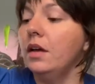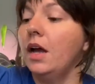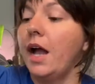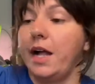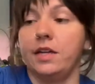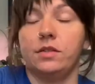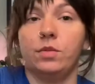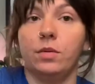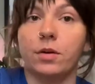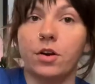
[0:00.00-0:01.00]
as a
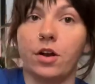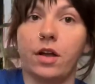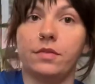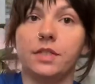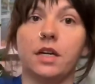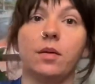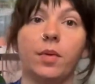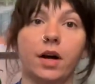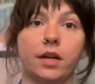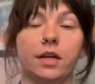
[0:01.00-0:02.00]
Wilbur Graves, and I
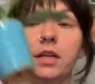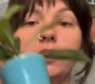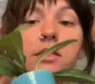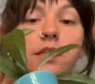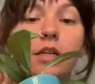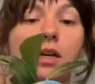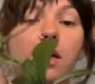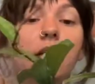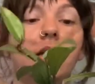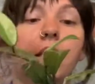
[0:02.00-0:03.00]
bought it.
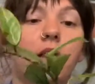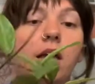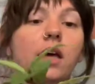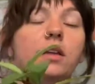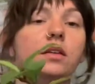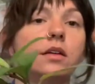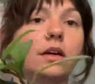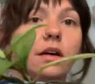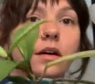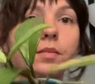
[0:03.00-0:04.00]
And
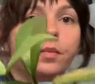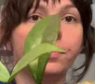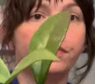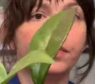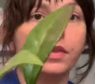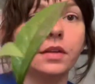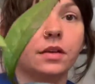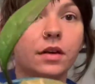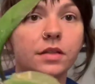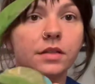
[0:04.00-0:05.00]
you
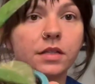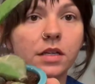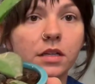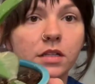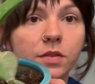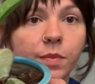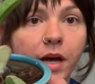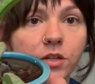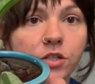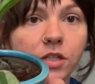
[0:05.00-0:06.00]
can see the
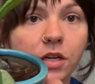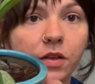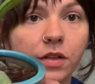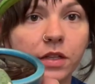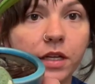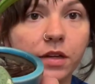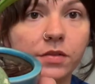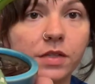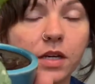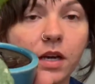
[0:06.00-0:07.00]
splashing on the leaves.
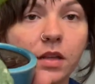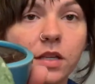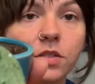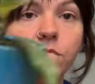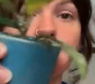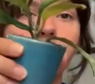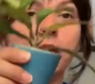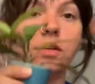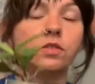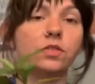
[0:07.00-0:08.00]
This was being
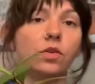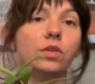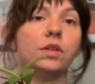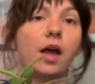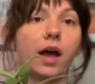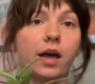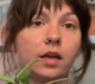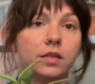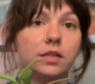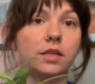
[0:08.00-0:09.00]
sold as
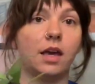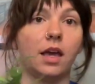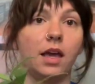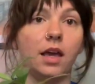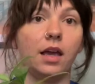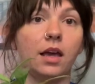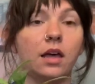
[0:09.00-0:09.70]
a